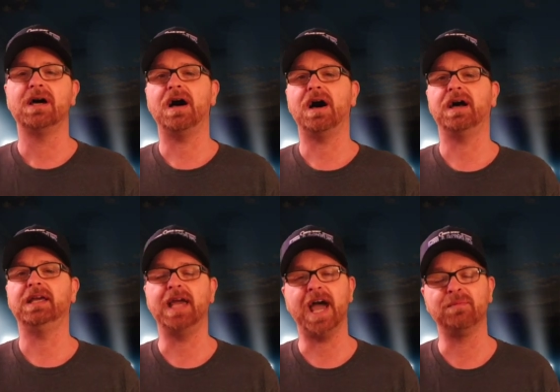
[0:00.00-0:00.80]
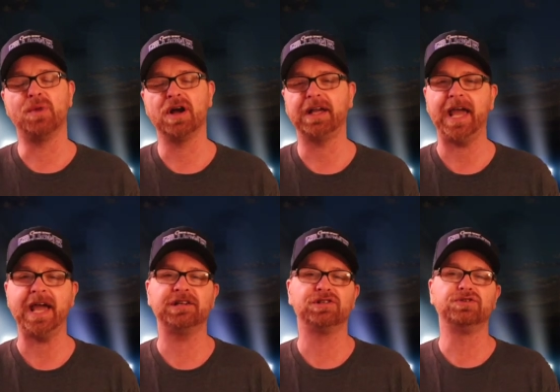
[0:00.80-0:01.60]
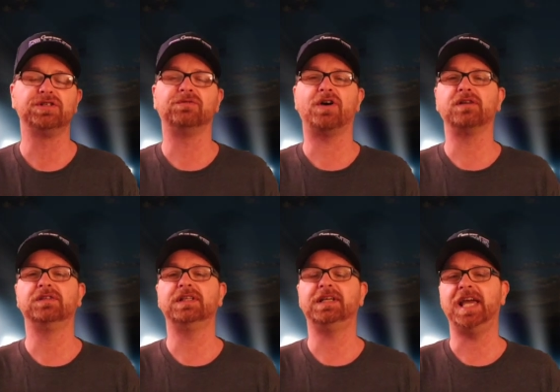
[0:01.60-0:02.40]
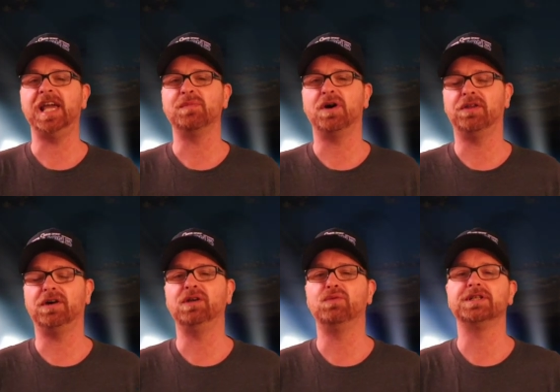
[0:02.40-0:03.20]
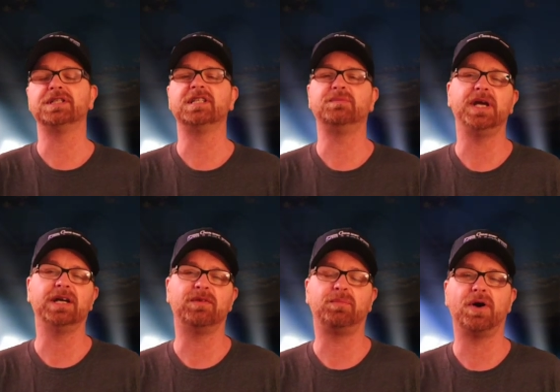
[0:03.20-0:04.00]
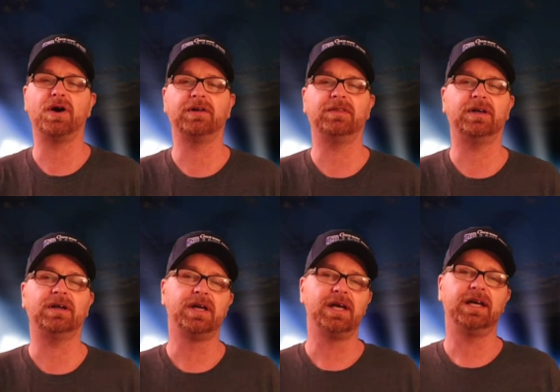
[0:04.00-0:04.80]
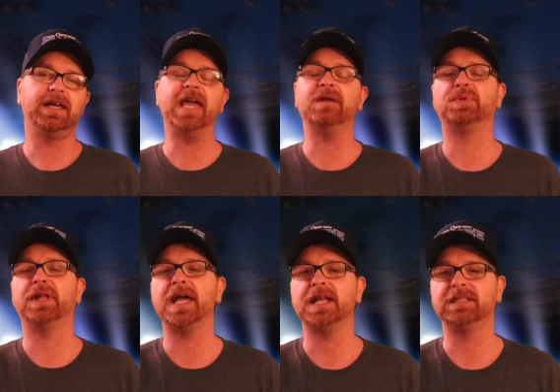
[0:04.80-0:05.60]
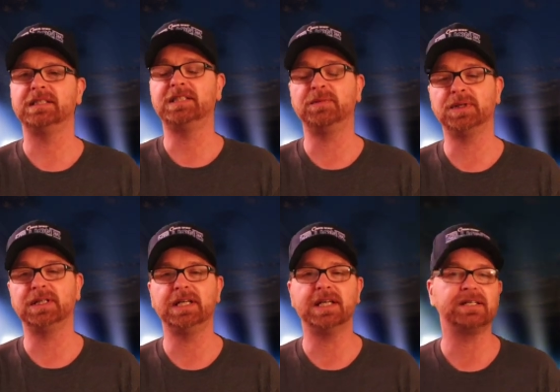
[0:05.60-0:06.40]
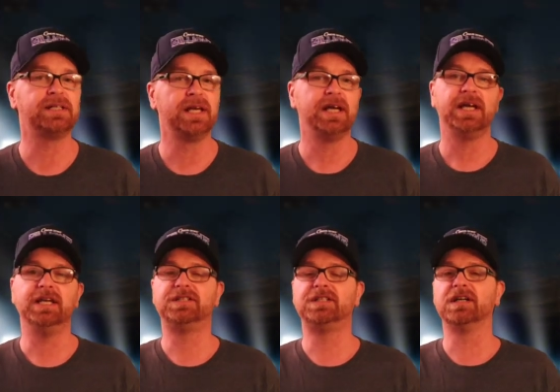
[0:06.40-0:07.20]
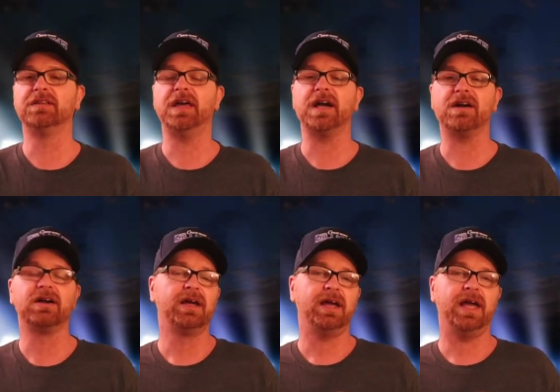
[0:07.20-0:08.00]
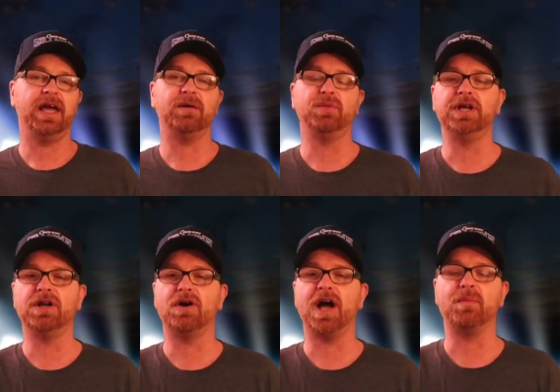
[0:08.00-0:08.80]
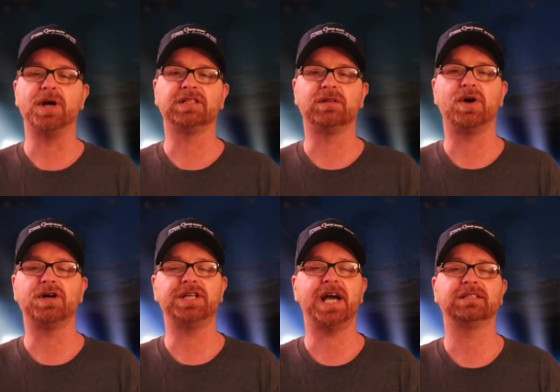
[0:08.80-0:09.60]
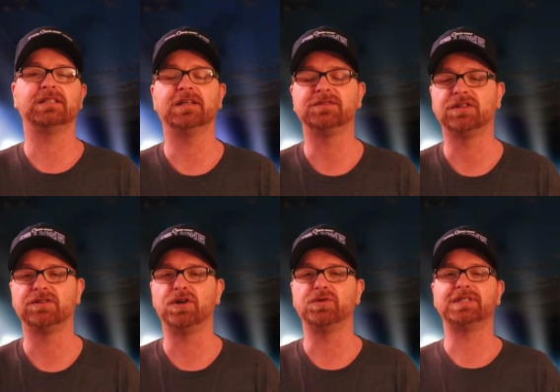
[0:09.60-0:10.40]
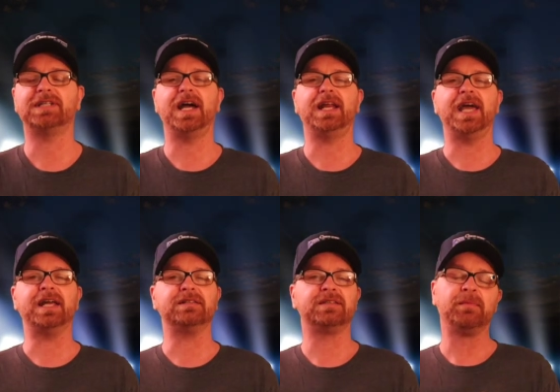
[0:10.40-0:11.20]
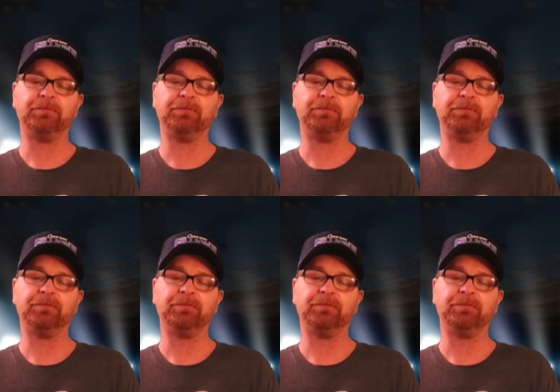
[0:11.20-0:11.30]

Uh, he had Mark Andrews involved in the game, although he wasn't as big of a part of the game plan as he typically is. He's still there, and we know how much Lamar Jackson loves to throw to his tight ends.